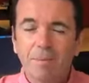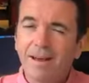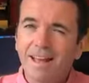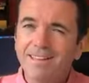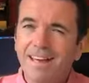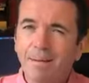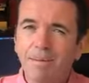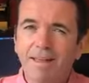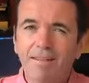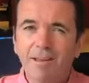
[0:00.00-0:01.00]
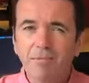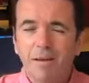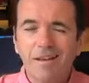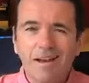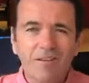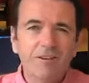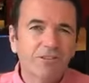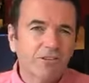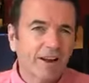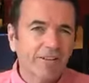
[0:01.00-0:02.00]
But hand in hand with that, sometimes higher
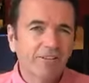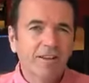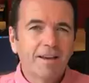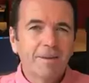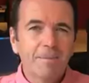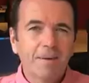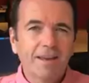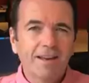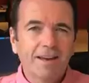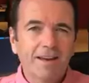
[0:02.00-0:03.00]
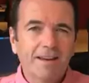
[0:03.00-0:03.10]
interest rates mean